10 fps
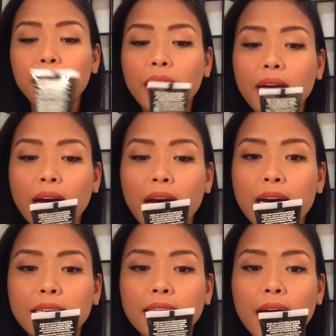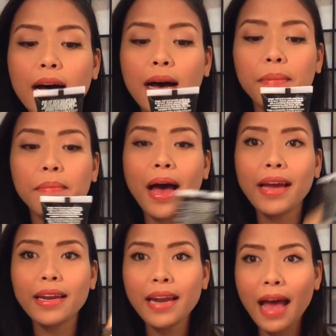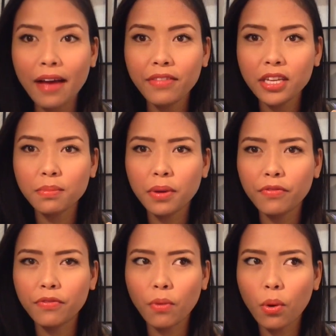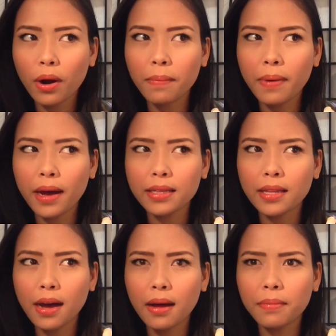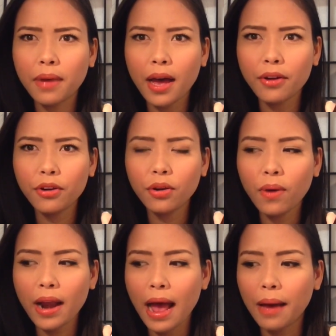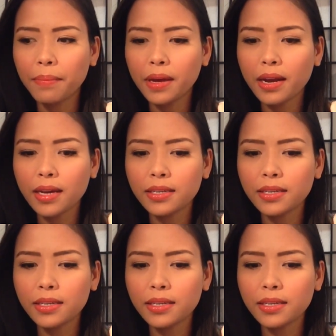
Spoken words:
because I did have this before, but I don't know what happened.